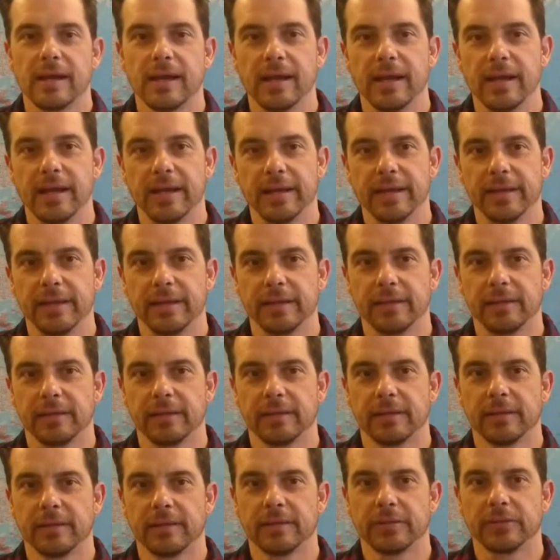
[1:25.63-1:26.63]
and
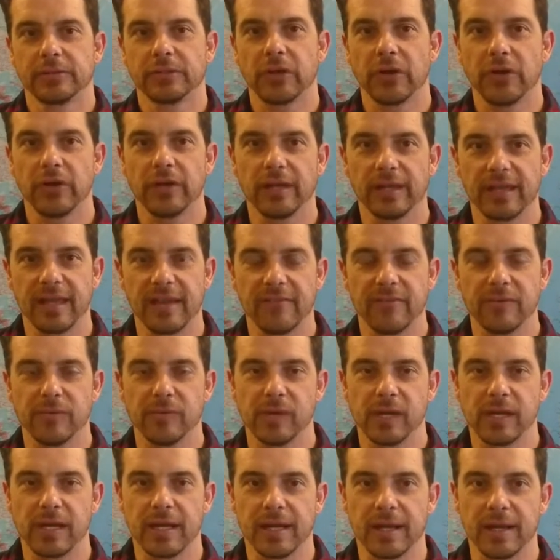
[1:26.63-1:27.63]
showing
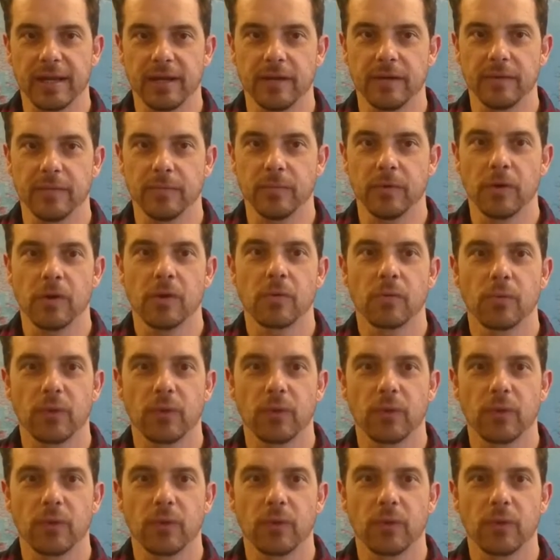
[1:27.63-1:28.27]
everybody at home